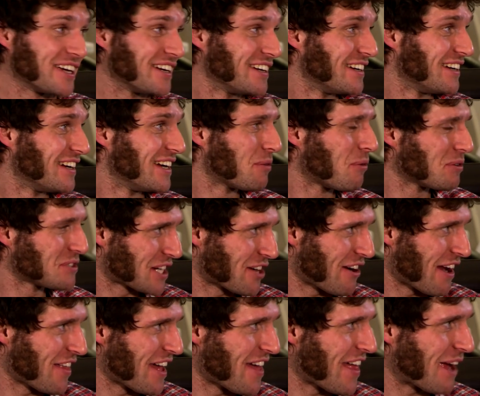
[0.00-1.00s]
Yeah. What's the
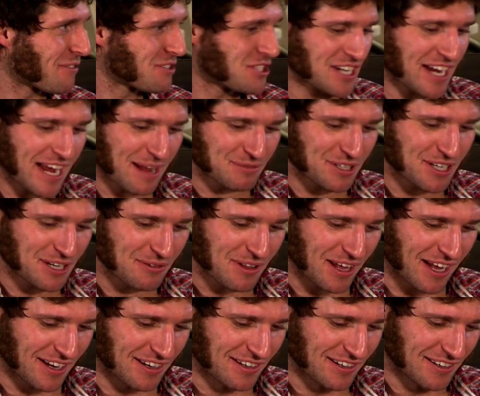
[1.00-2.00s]
crack there? How did you get him to do
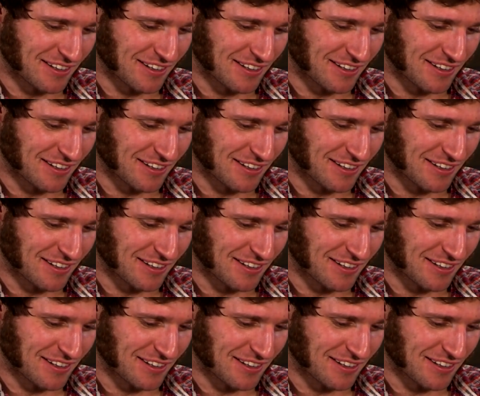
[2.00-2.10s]
that?